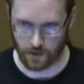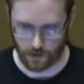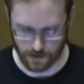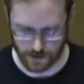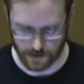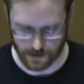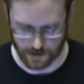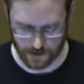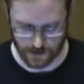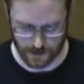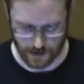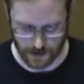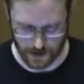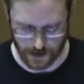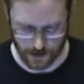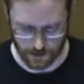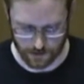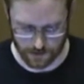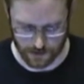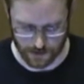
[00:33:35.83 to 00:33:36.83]
all this
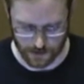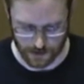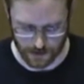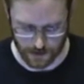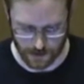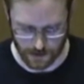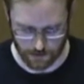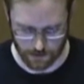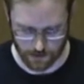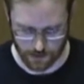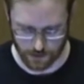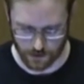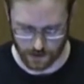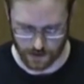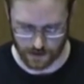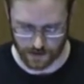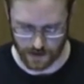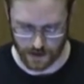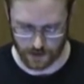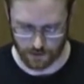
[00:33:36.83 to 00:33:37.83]
kind of
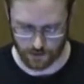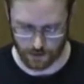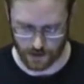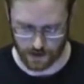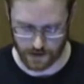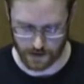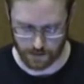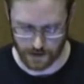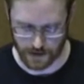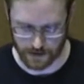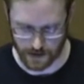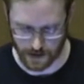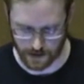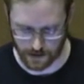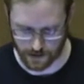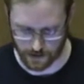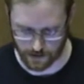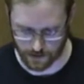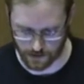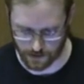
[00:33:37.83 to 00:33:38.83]
synchronization for RTP is
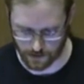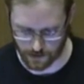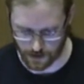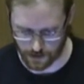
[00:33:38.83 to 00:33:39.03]
handled in